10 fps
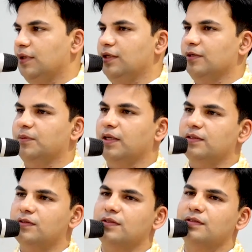My dear
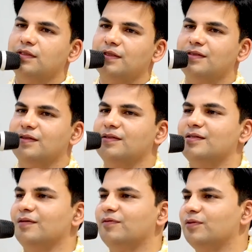brothers and
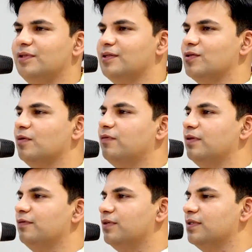sisters, devotees of
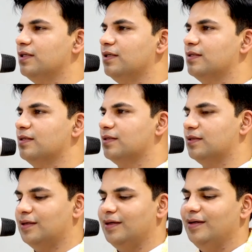Infant
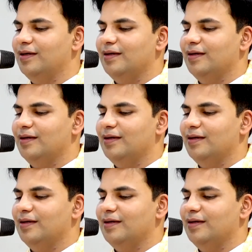Jesus,